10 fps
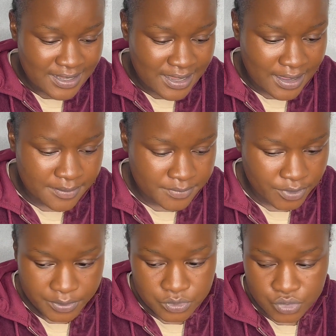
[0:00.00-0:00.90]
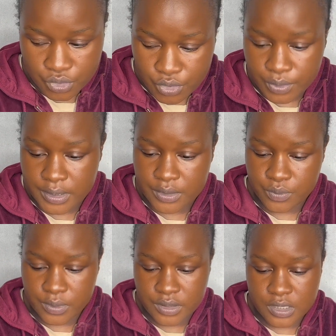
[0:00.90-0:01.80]
I'm going to go in
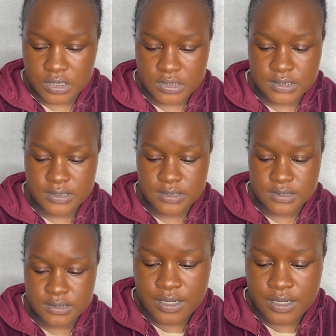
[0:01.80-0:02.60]
with this